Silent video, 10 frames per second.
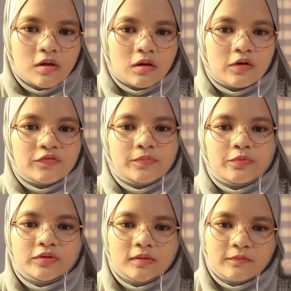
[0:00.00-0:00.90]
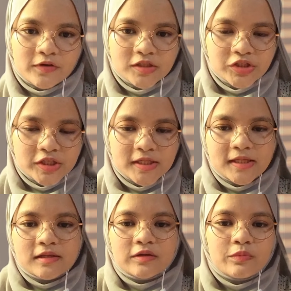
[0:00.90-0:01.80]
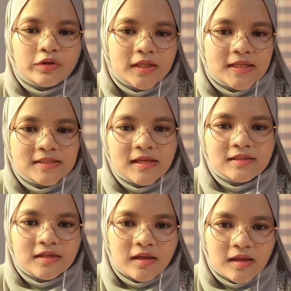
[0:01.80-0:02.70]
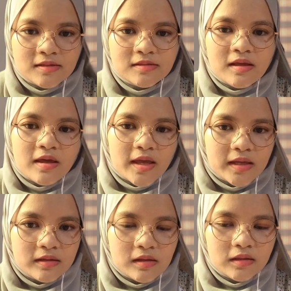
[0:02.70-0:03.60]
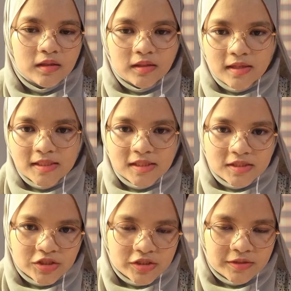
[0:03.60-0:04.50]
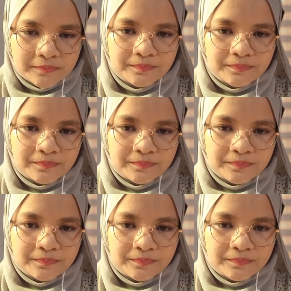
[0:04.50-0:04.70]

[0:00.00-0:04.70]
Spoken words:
of important functions in the body, such as aiding in digestion.